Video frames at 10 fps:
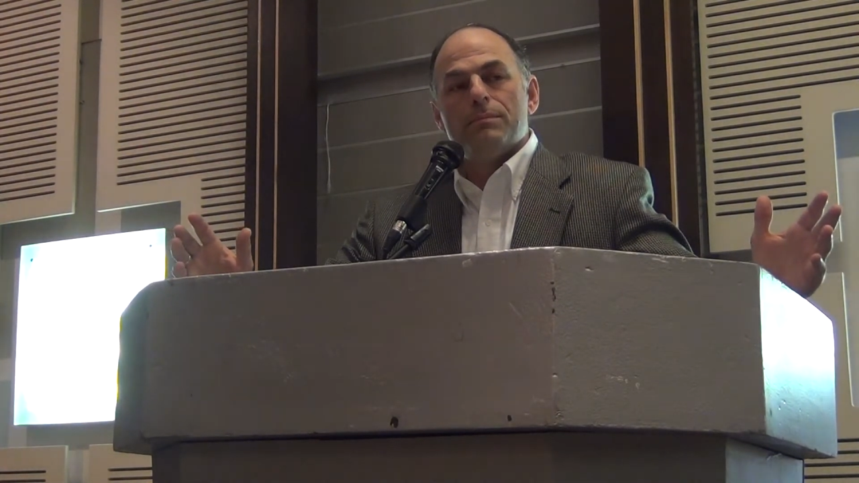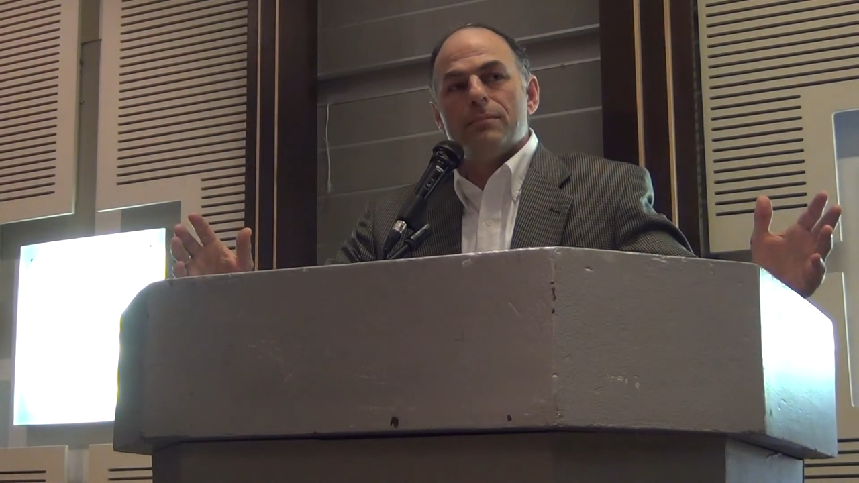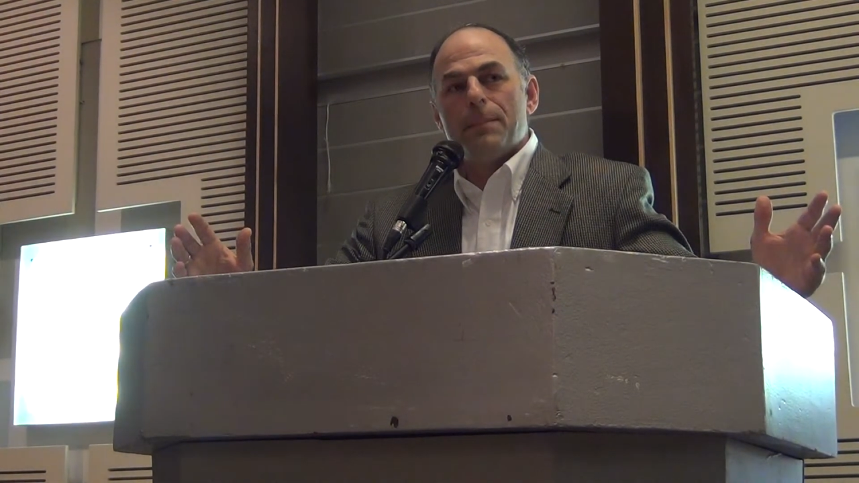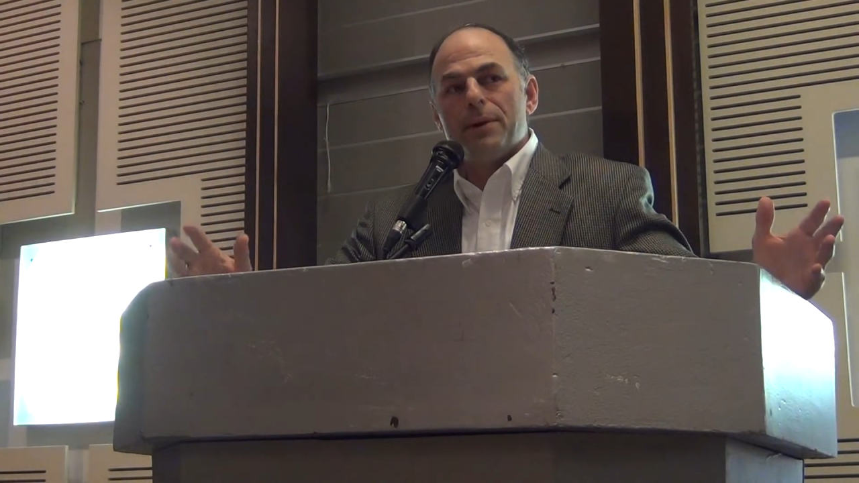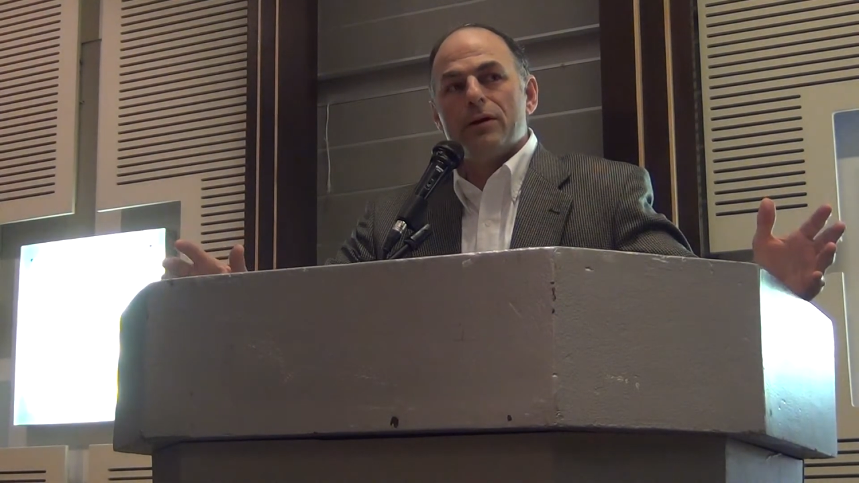
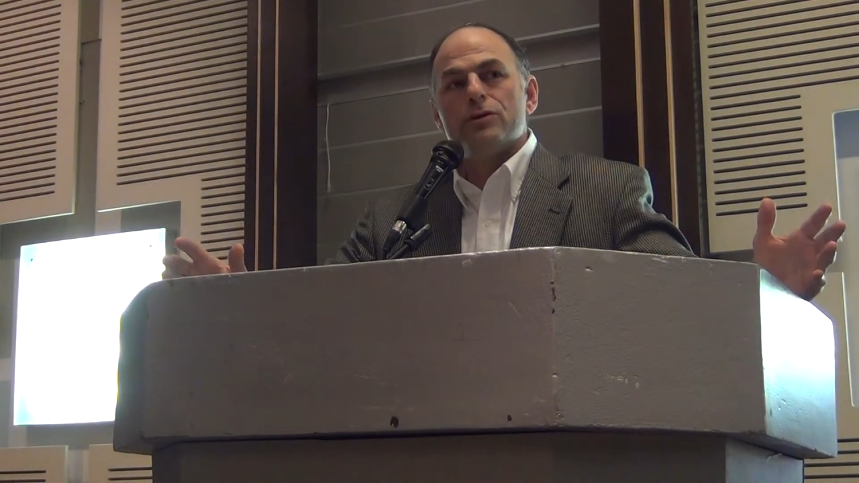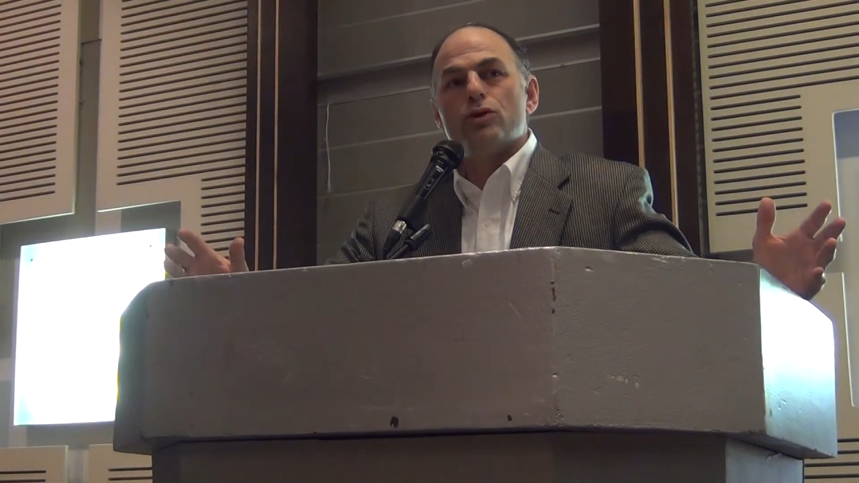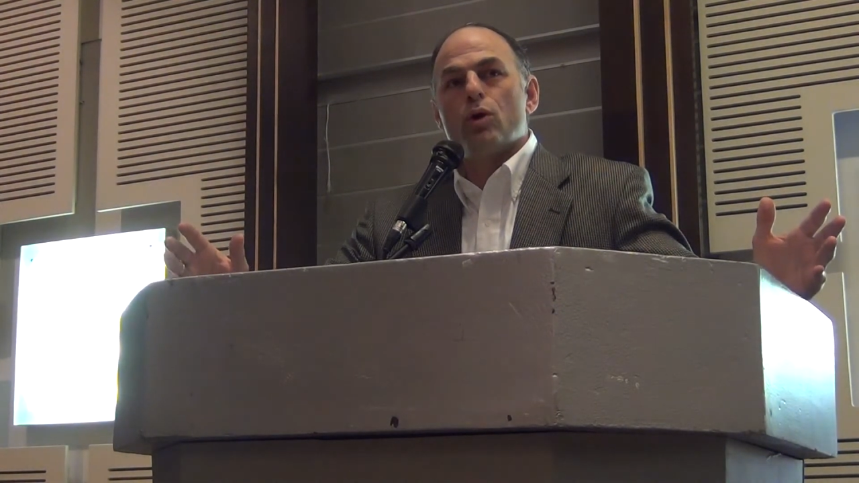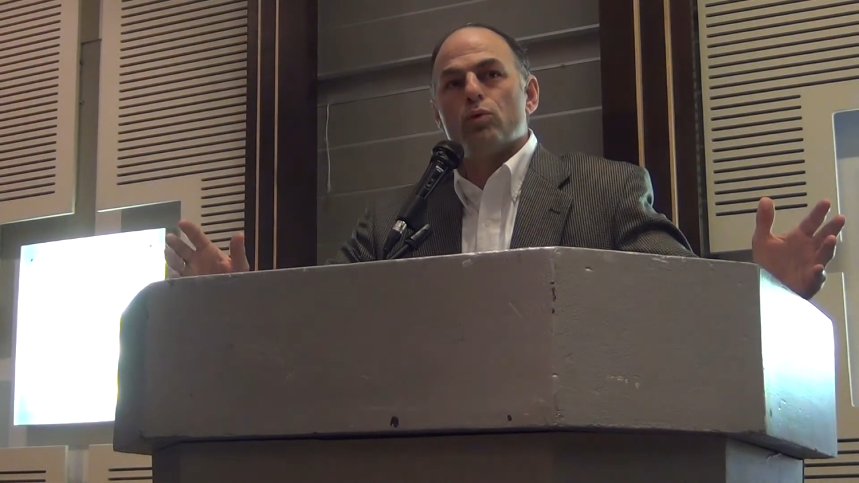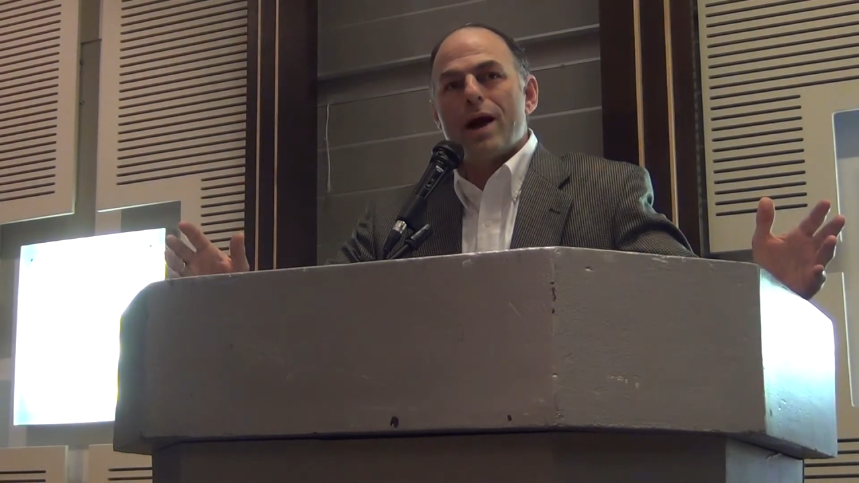my parents
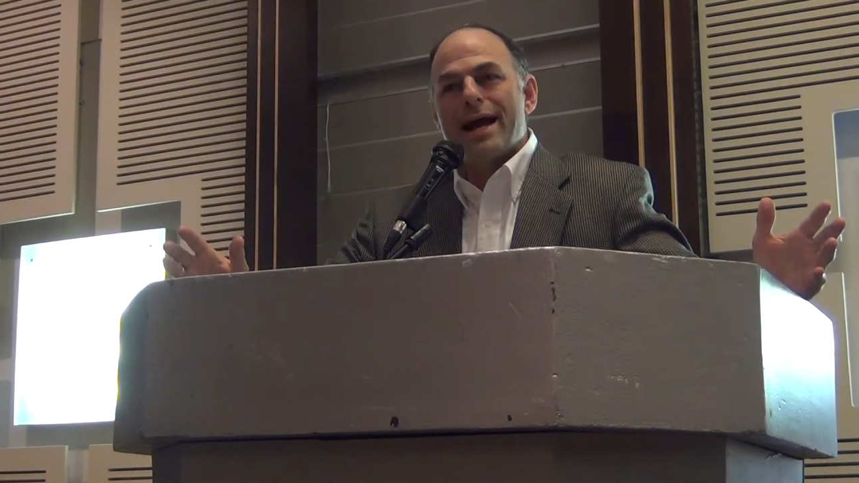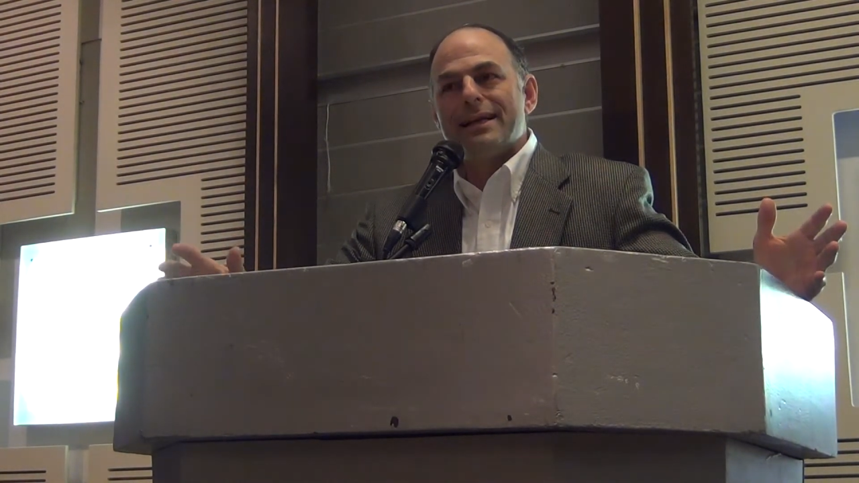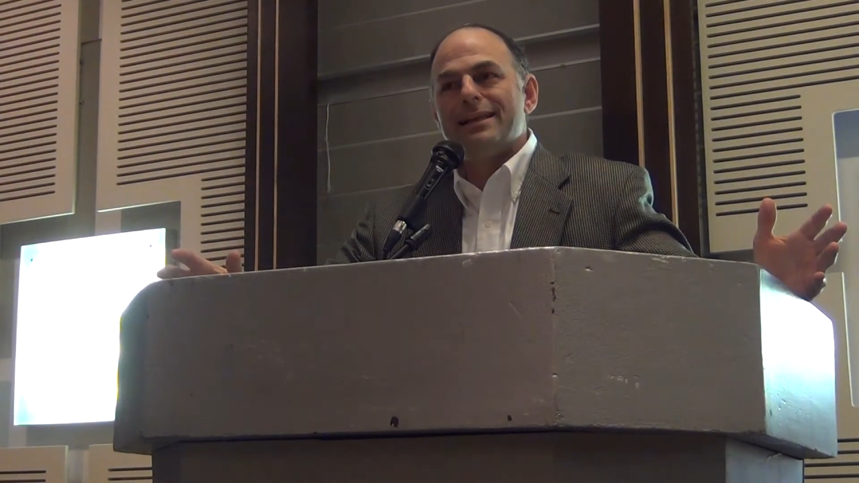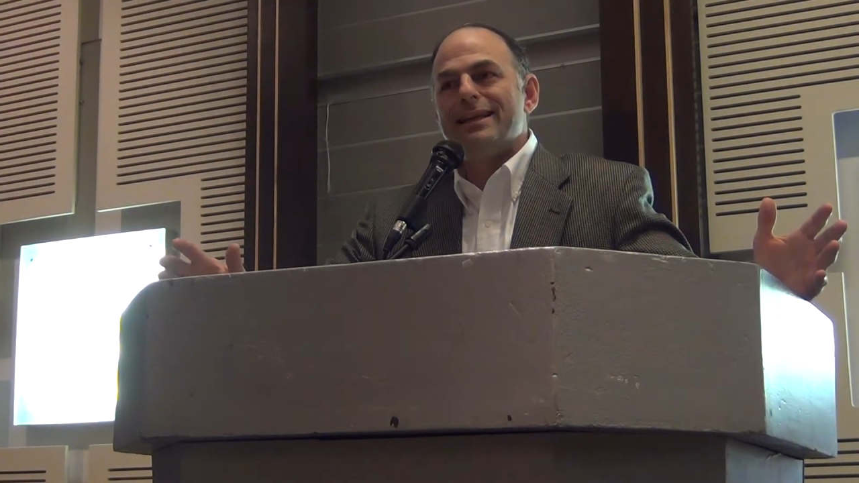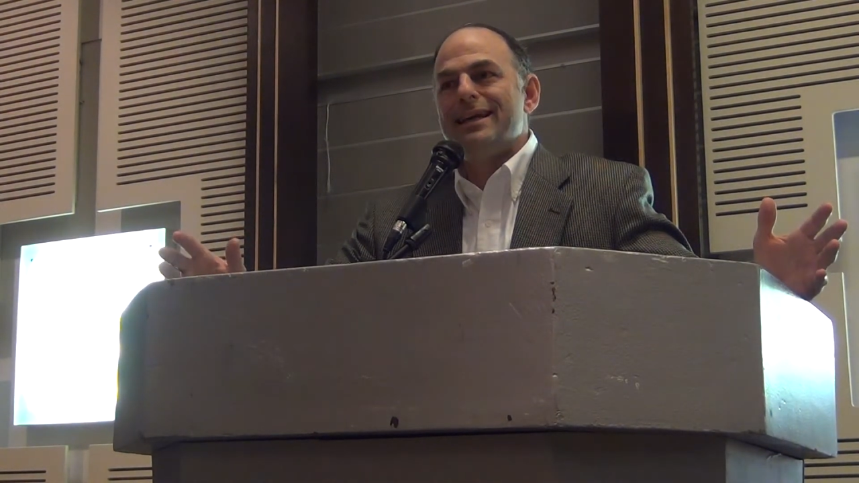are
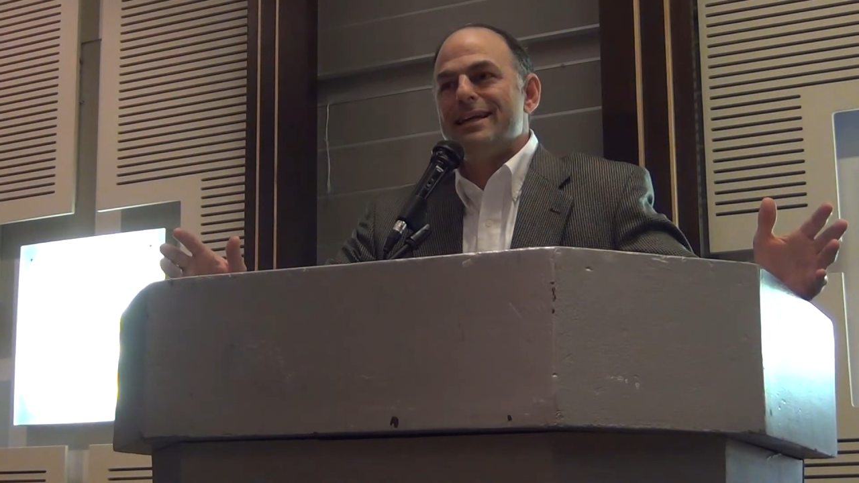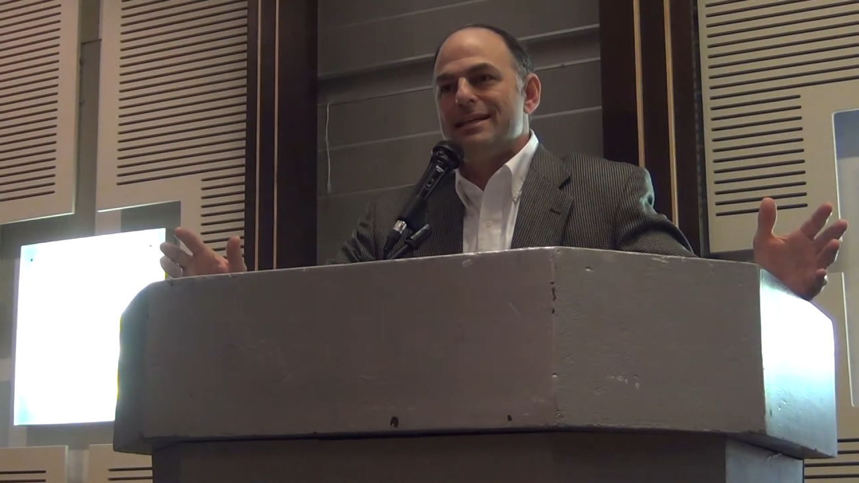radically